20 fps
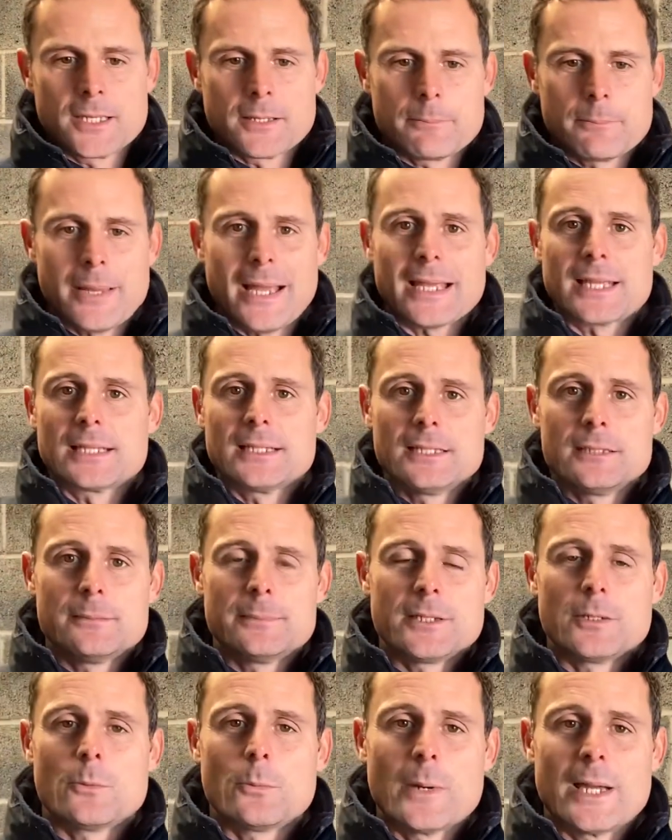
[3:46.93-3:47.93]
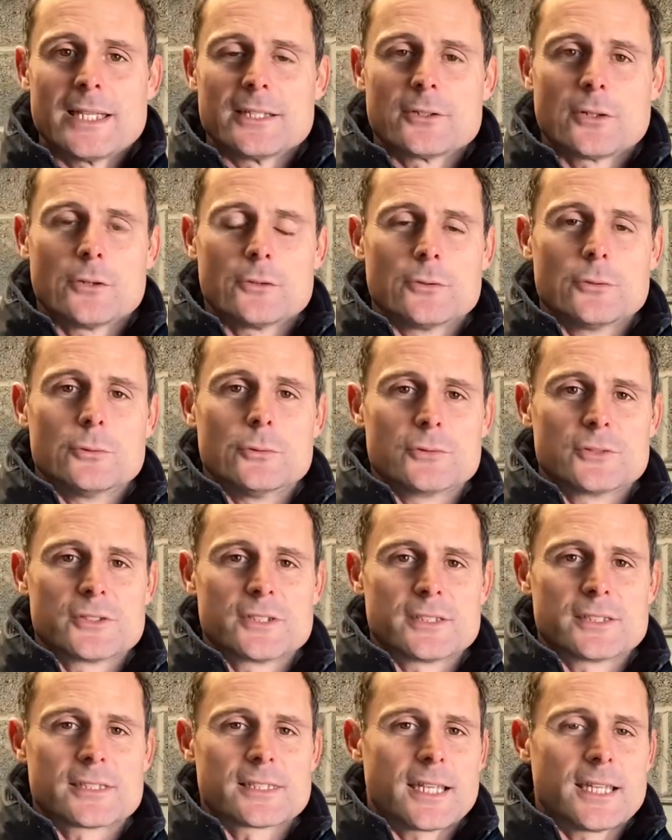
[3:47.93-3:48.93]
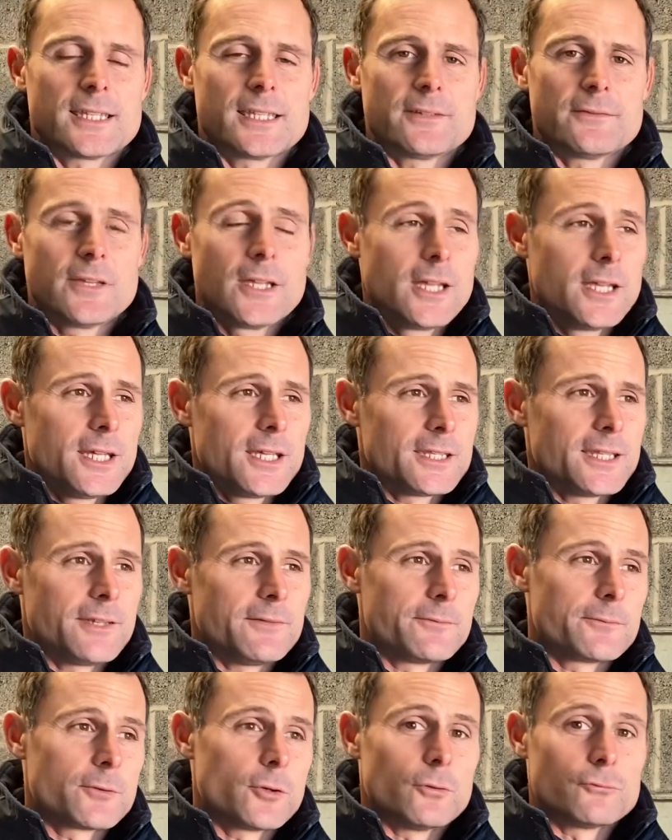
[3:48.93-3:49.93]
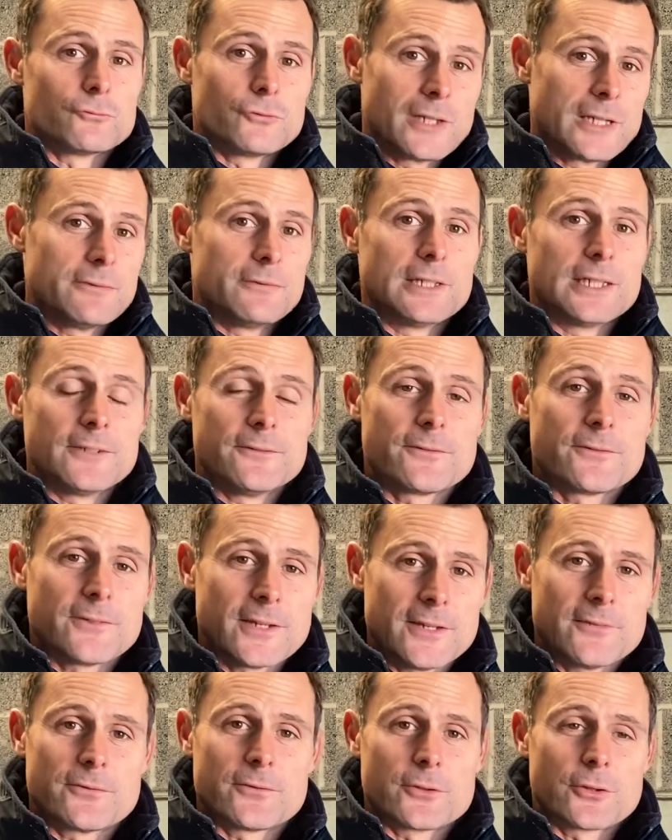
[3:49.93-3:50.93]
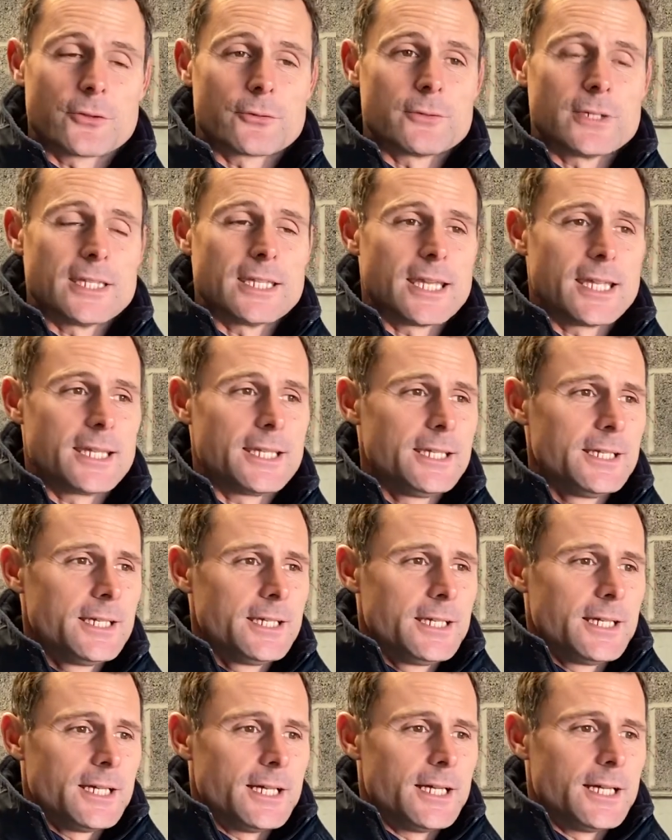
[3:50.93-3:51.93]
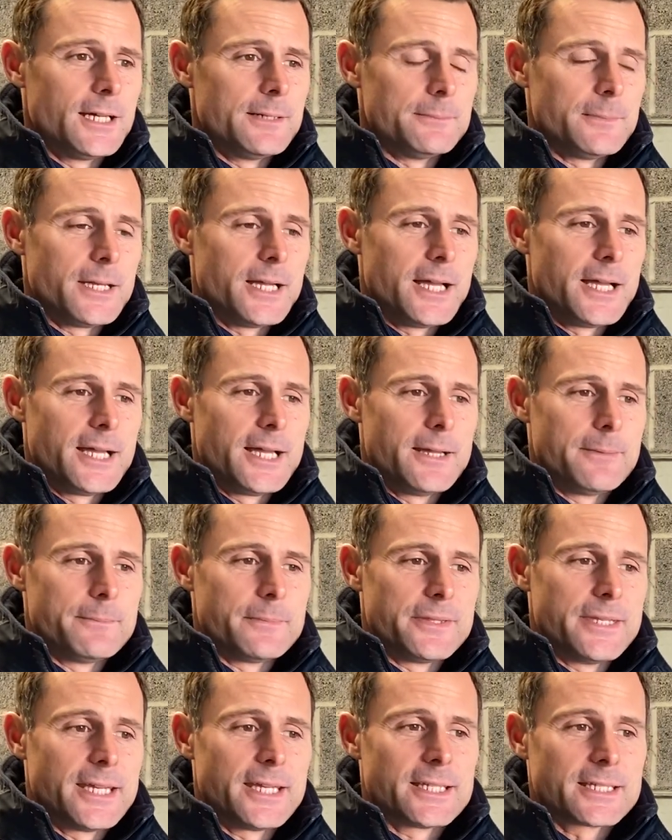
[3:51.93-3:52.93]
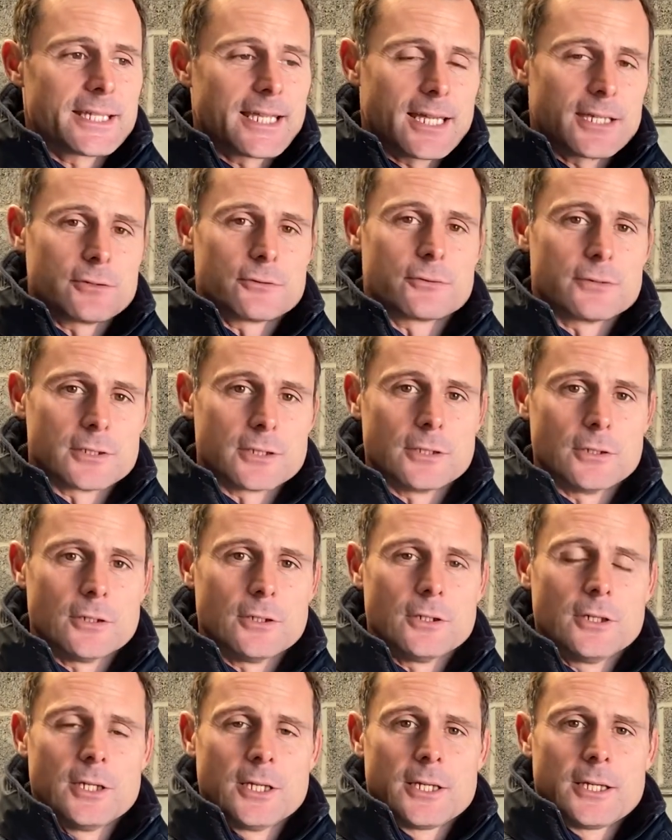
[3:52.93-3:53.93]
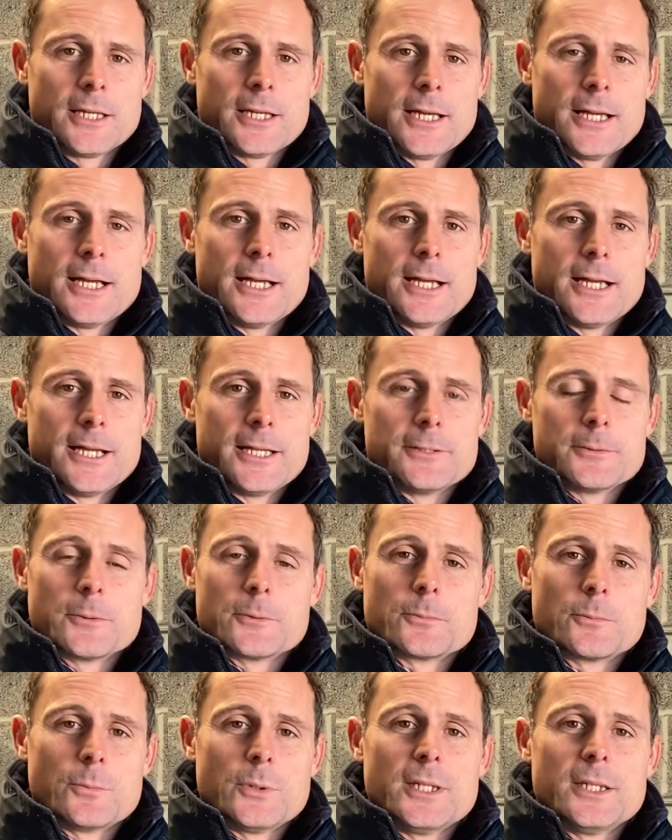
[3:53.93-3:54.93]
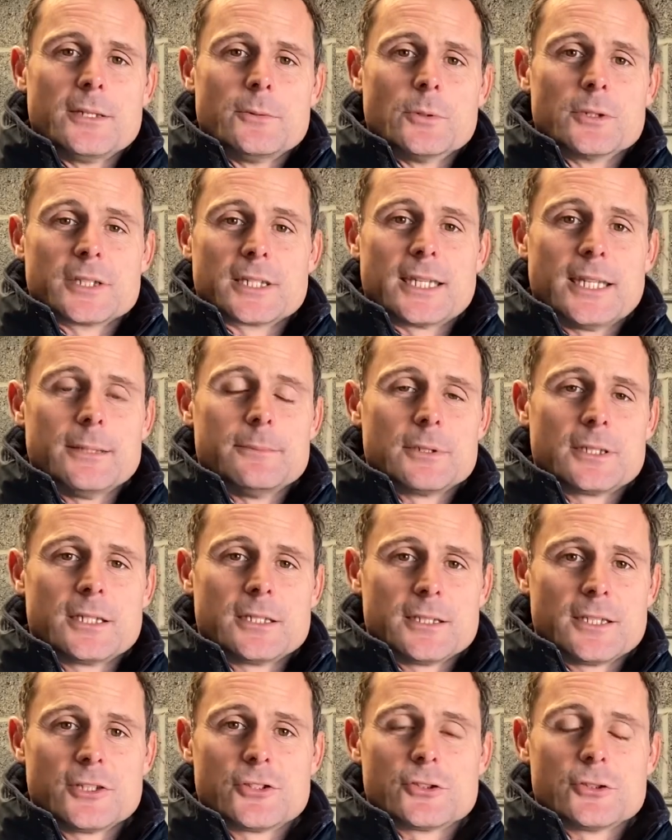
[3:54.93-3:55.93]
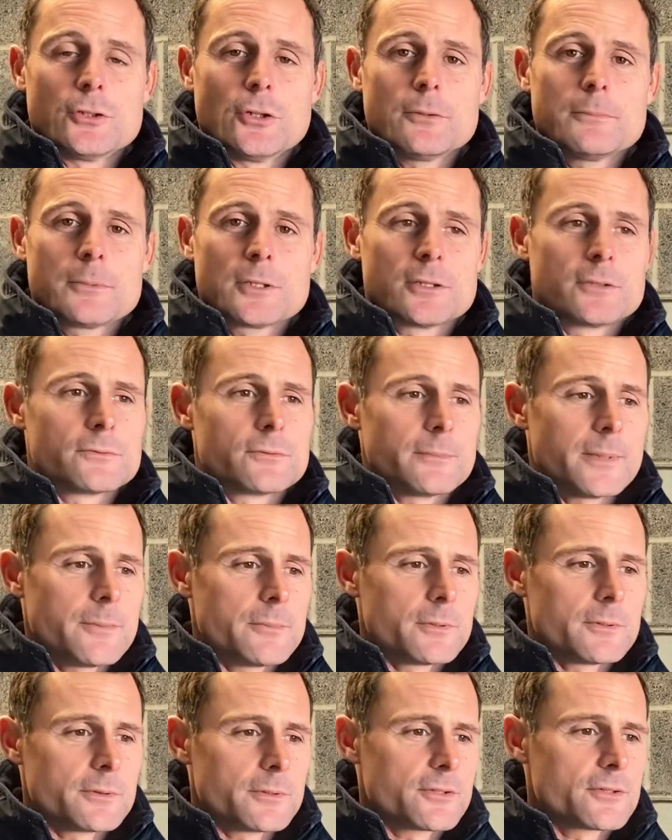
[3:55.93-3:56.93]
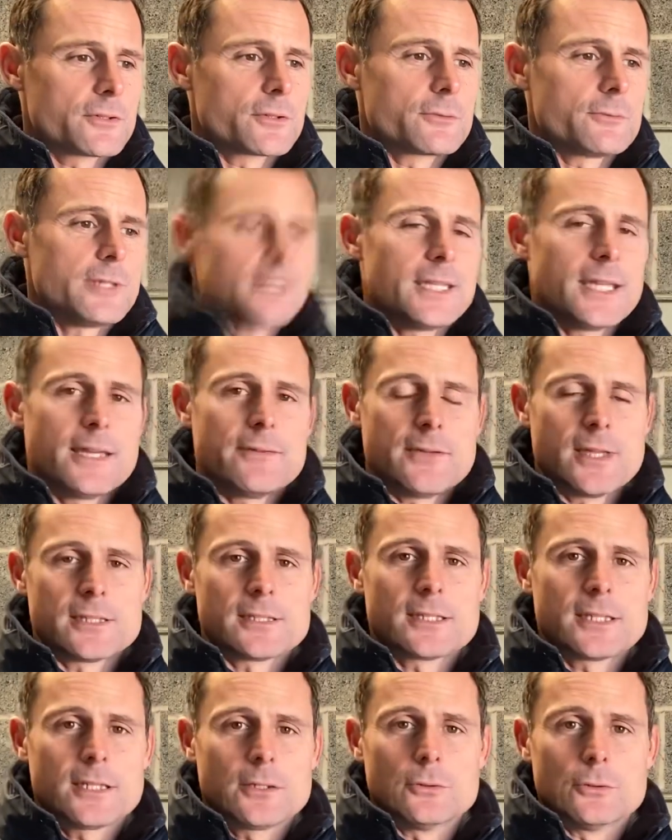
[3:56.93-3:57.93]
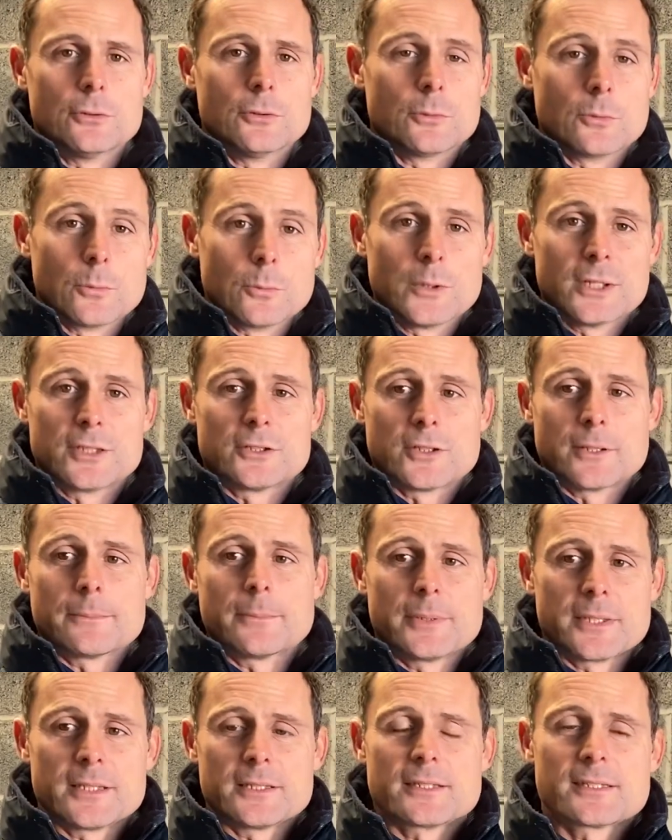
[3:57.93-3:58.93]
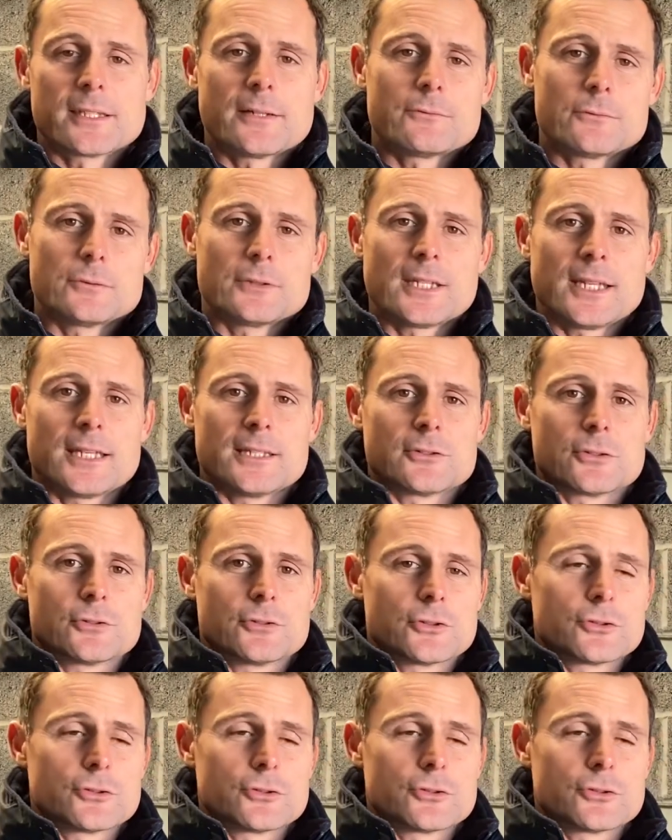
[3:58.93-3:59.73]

pack a little bit of weight on the horses, say they've got really fit for a 3-day, they're cantering a lot, we want to keep the condition on, because remember, it's 3-day eventing, or we're jumping several days on the